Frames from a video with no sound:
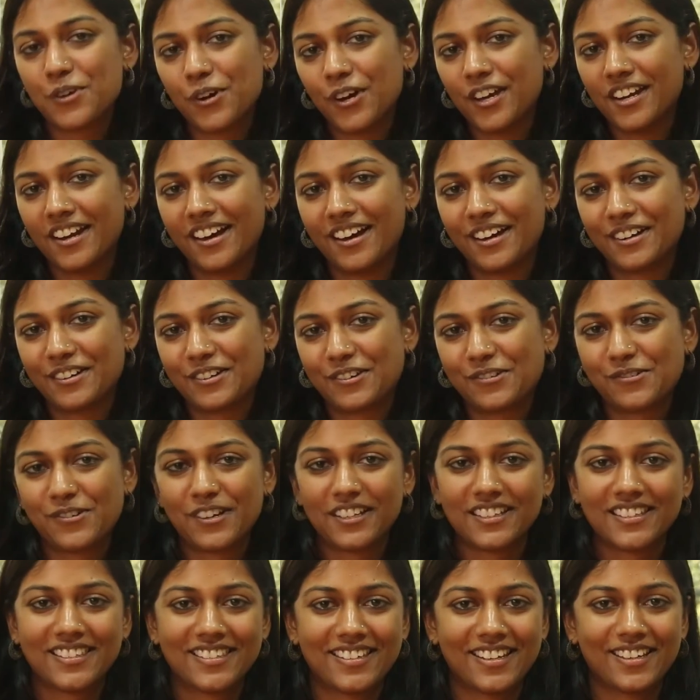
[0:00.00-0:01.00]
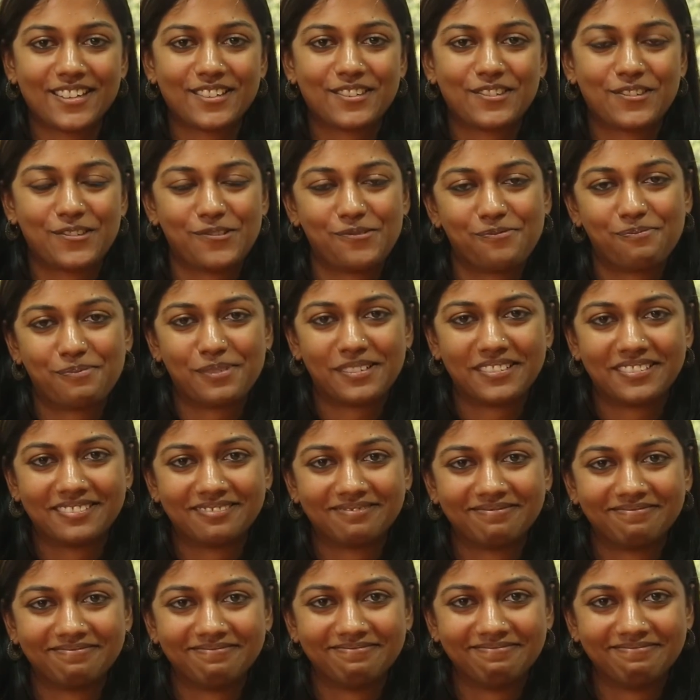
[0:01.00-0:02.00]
join Artoo and stay super.